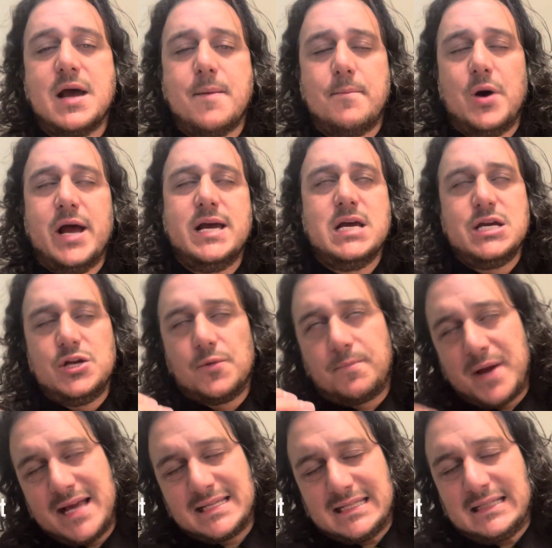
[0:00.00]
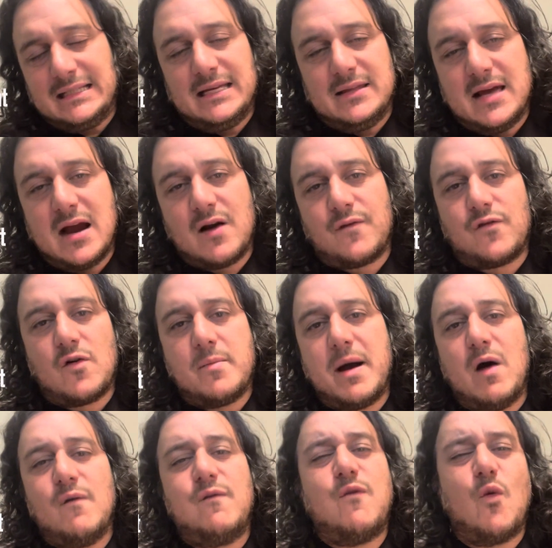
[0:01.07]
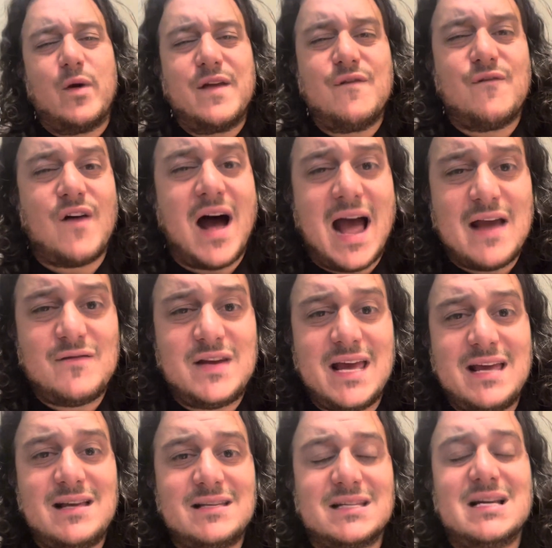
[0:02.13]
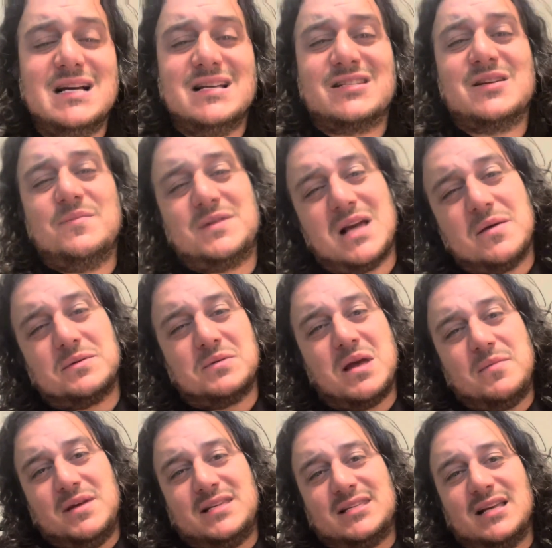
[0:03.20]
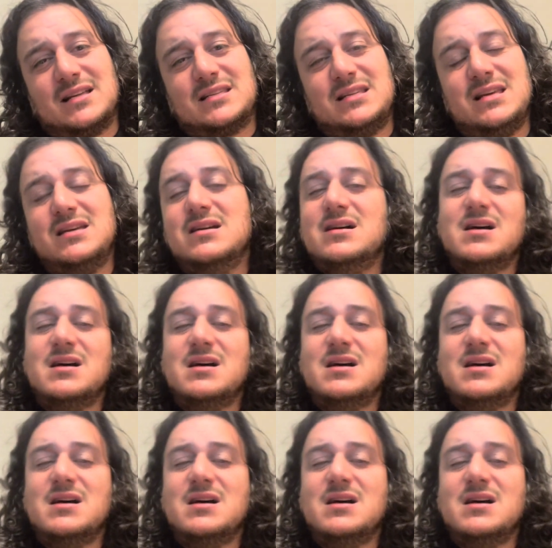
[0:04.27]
but you're basically there for about 45 days, sometimes maybe 60.